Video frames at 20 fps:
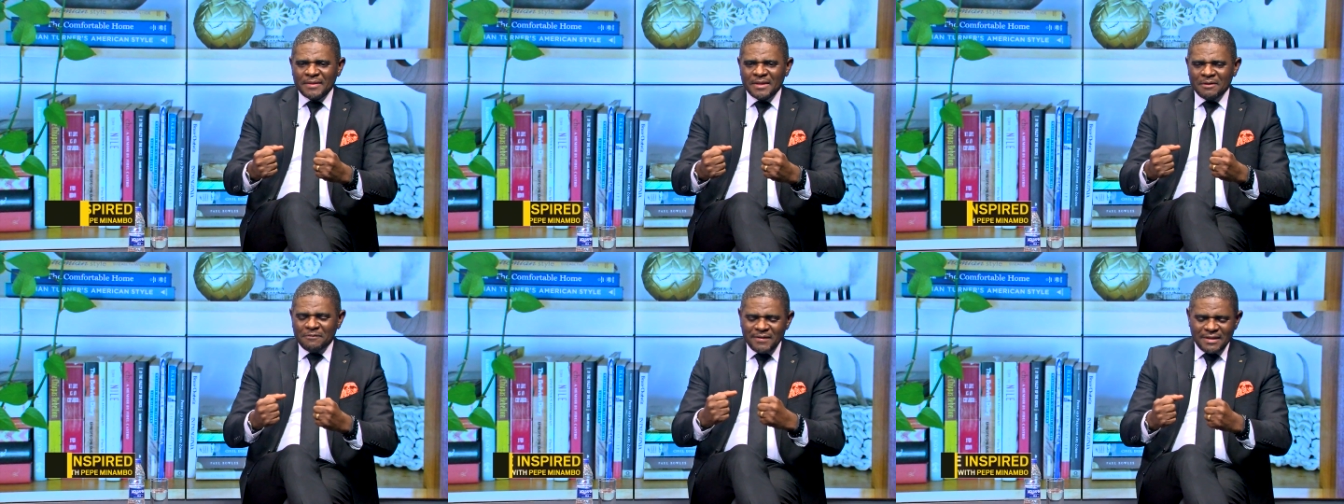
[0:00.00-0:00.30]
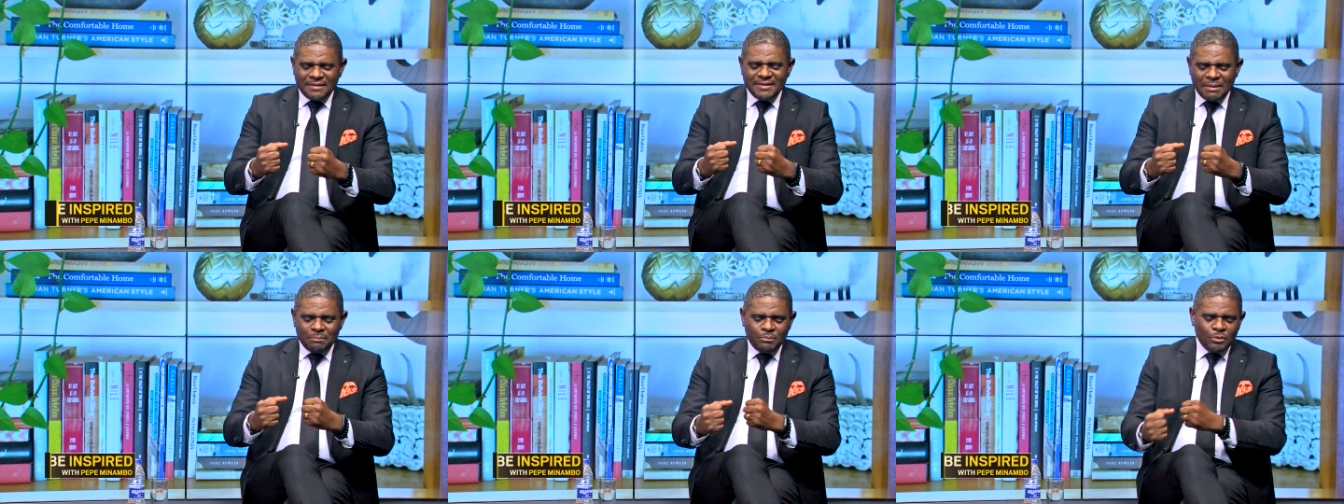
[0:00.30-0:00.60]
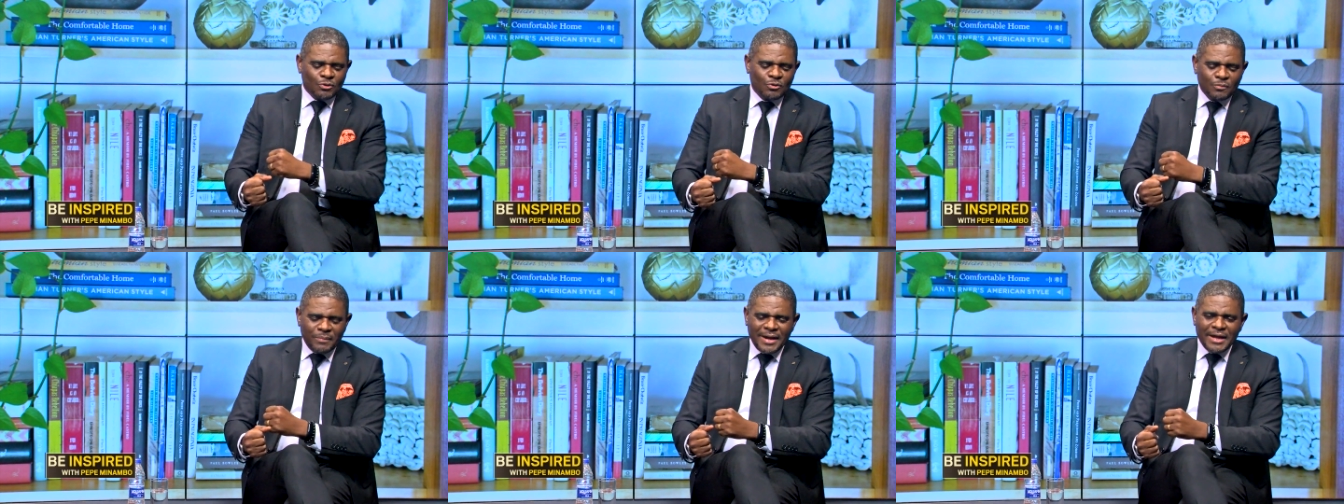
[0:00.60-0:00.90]
In fact, a
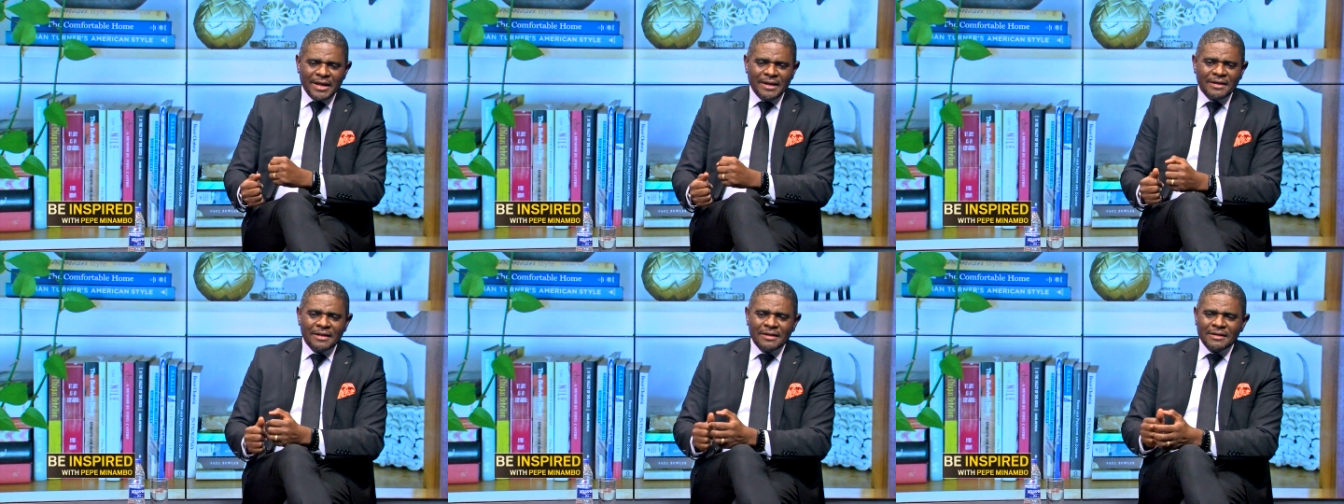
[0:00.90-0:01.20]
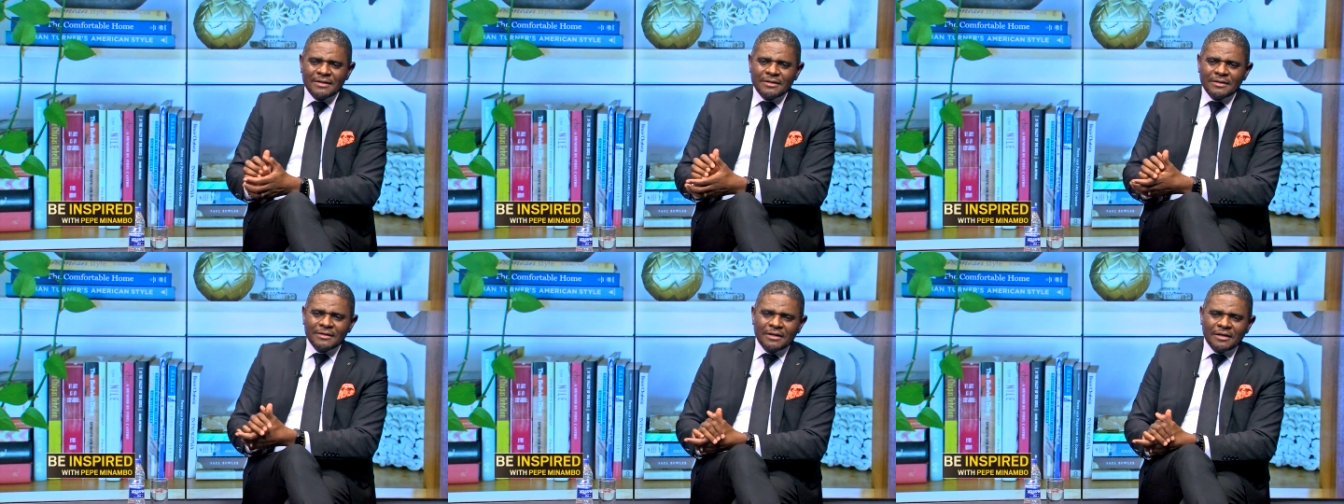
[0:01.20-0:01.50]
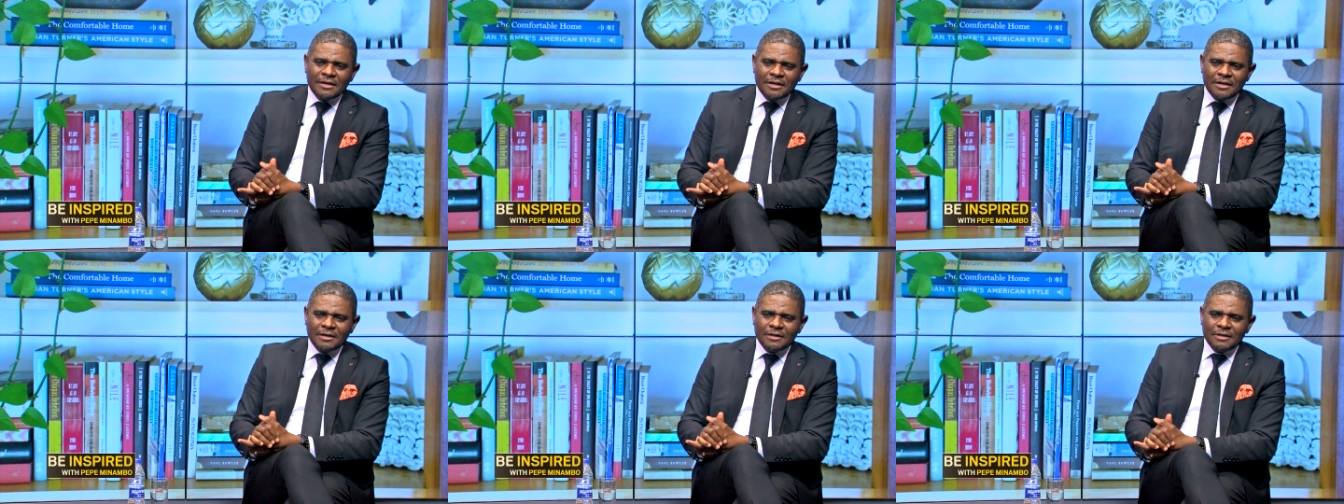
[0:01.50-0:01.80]
book by
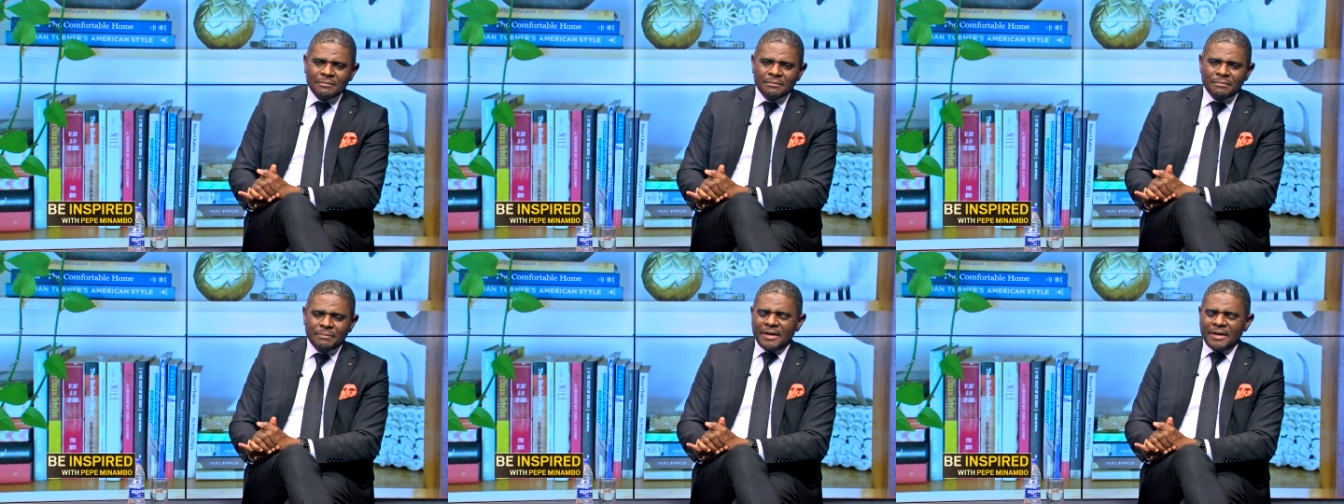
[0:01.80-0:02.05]
uh,